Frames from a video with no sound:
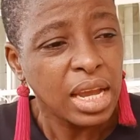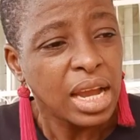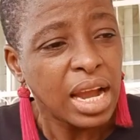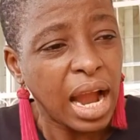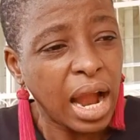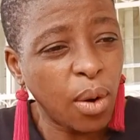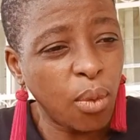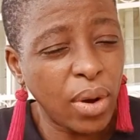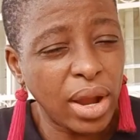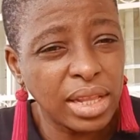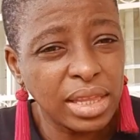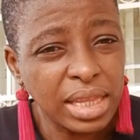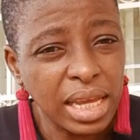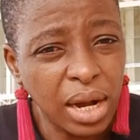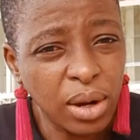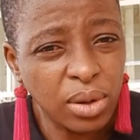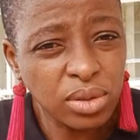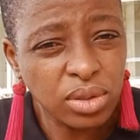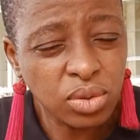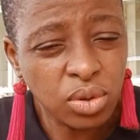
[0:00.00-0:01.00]
I went
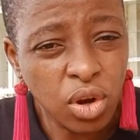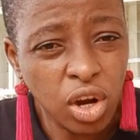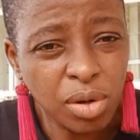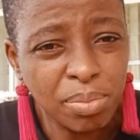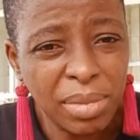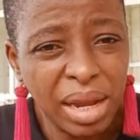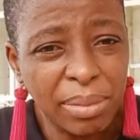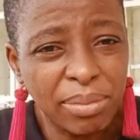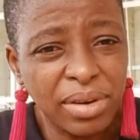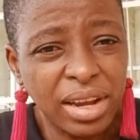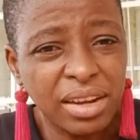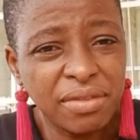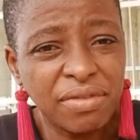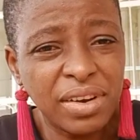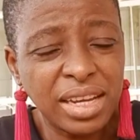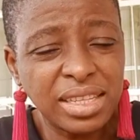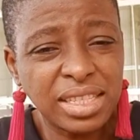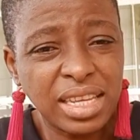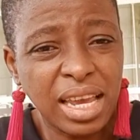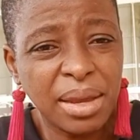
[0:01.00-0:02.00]
out, got my
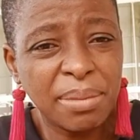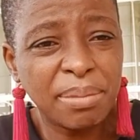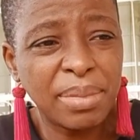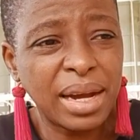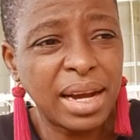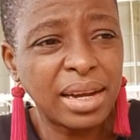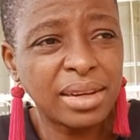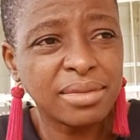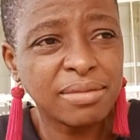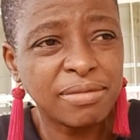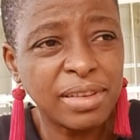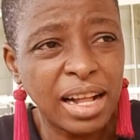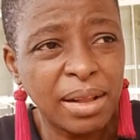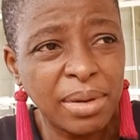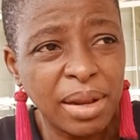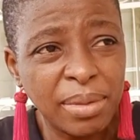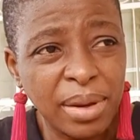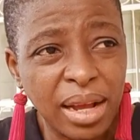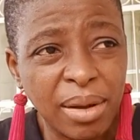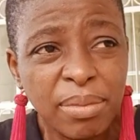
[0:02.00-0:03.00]
breakfast, came back, blah
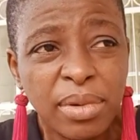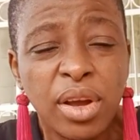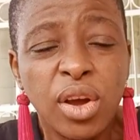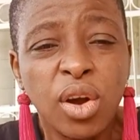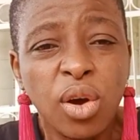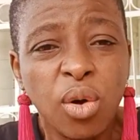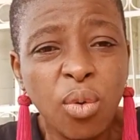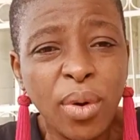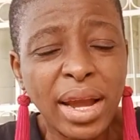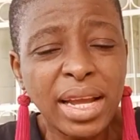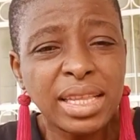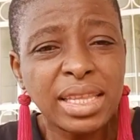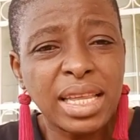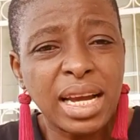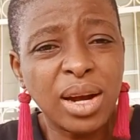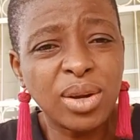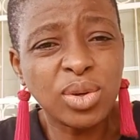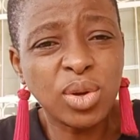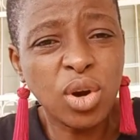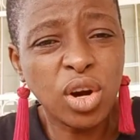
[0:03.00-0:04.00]
blah blah. Went
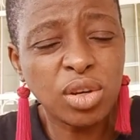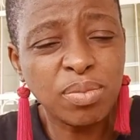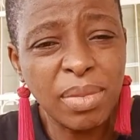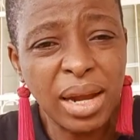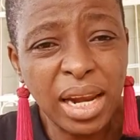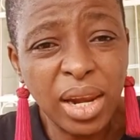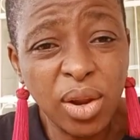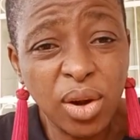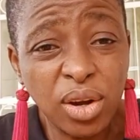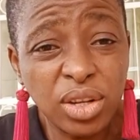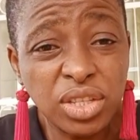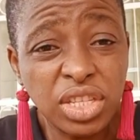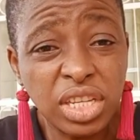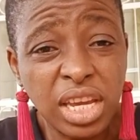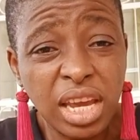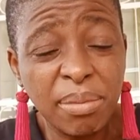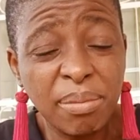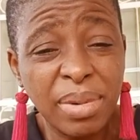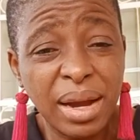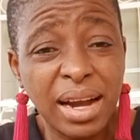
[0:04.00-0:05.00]
out, got my lunch,
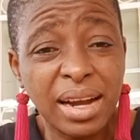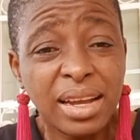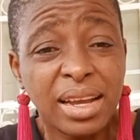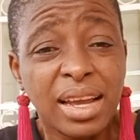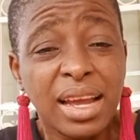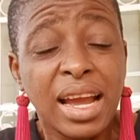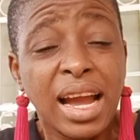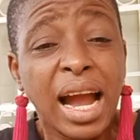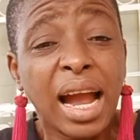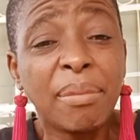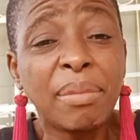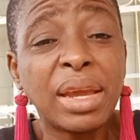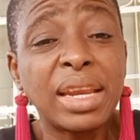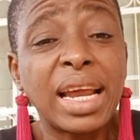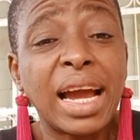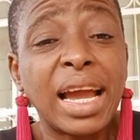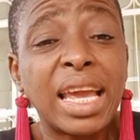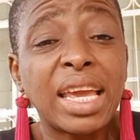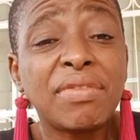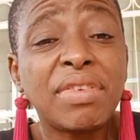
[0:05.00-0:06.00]
came back. I mean,
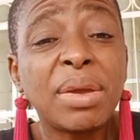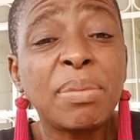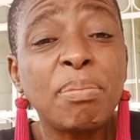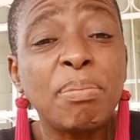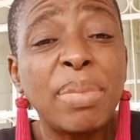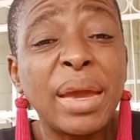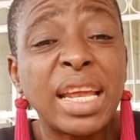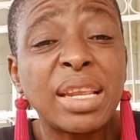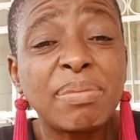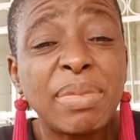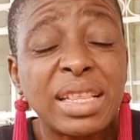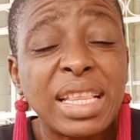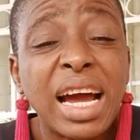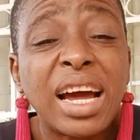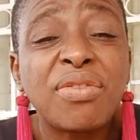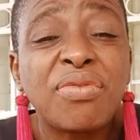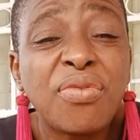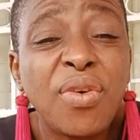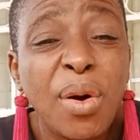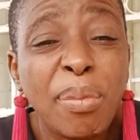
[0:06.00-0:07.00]
I even bathed, but
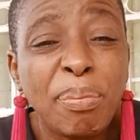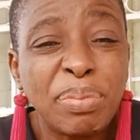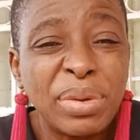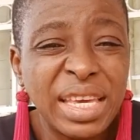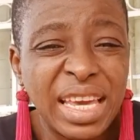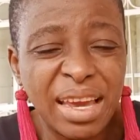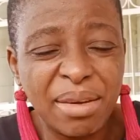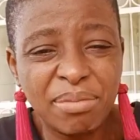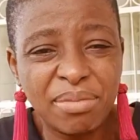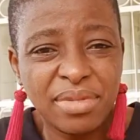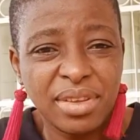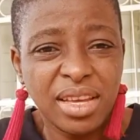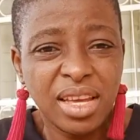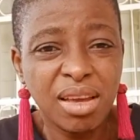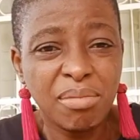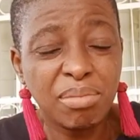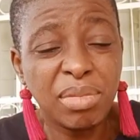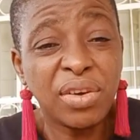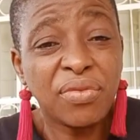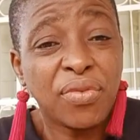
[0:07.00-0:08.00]
at 4 p.m.
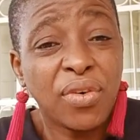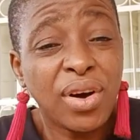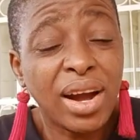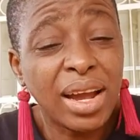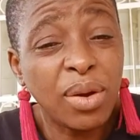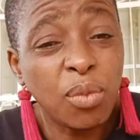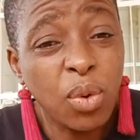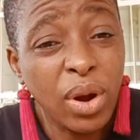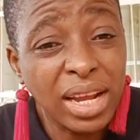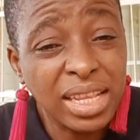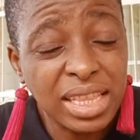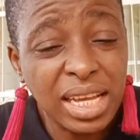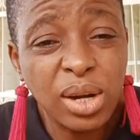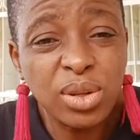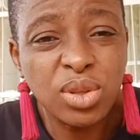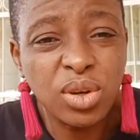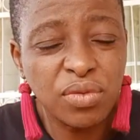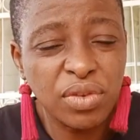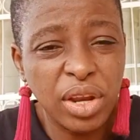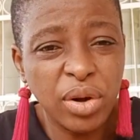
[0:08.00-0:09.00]
before I went
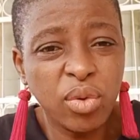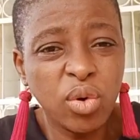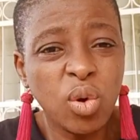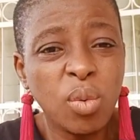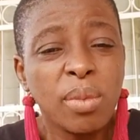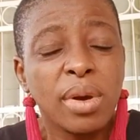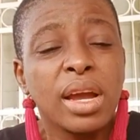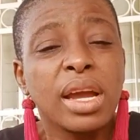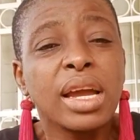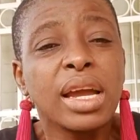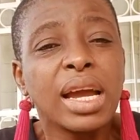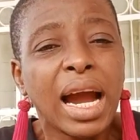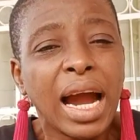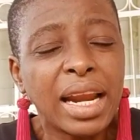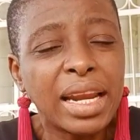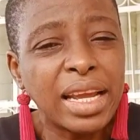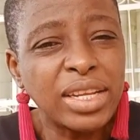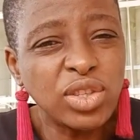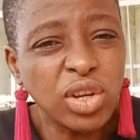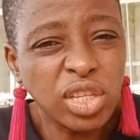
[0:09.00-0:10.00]
out of the room,
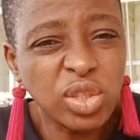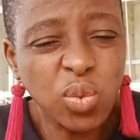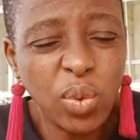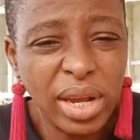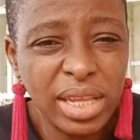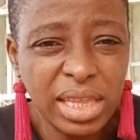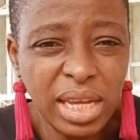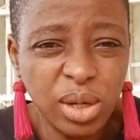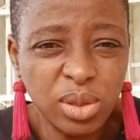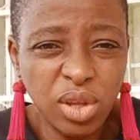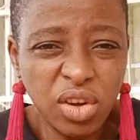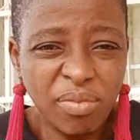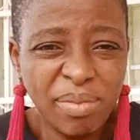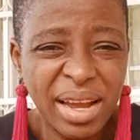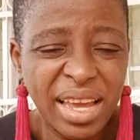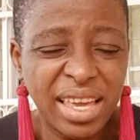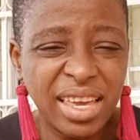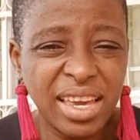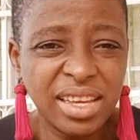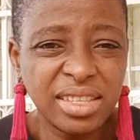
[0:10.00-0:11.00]
and then just went out of
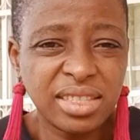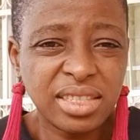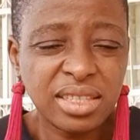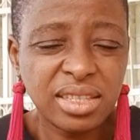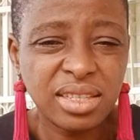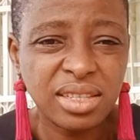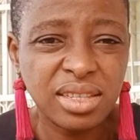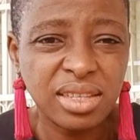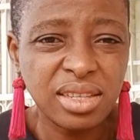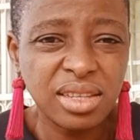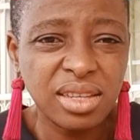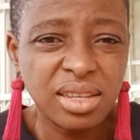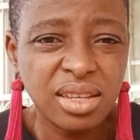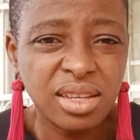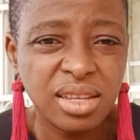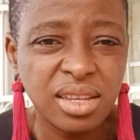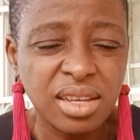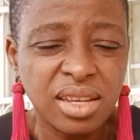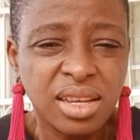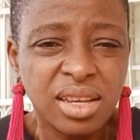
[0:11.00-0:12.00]
my gate.
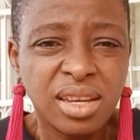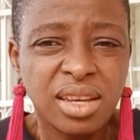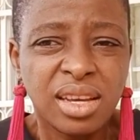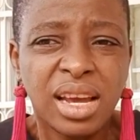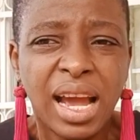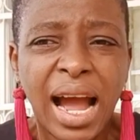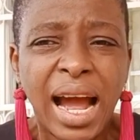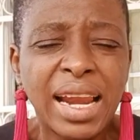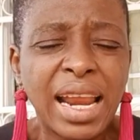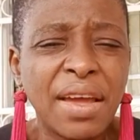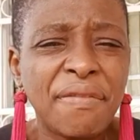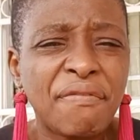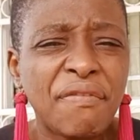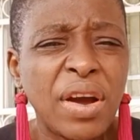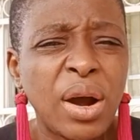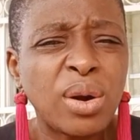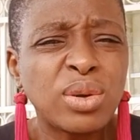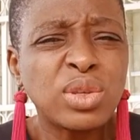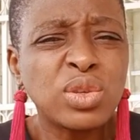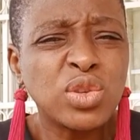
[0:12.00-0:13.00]
And I
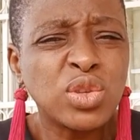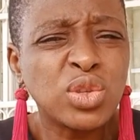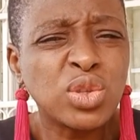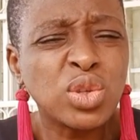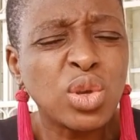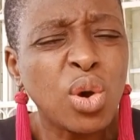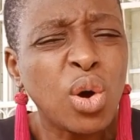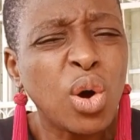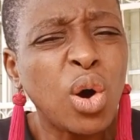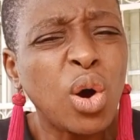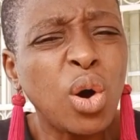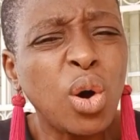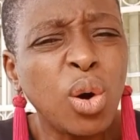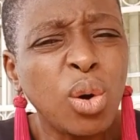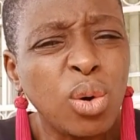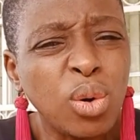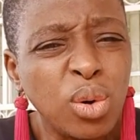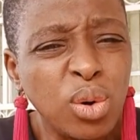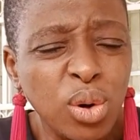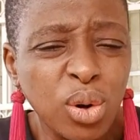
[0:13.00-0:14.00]
felt so
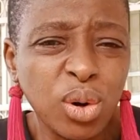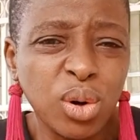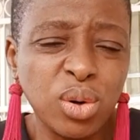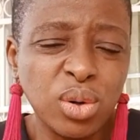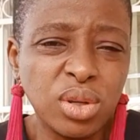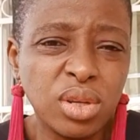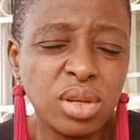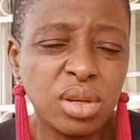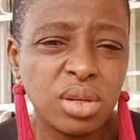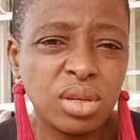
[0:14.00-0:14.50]
good.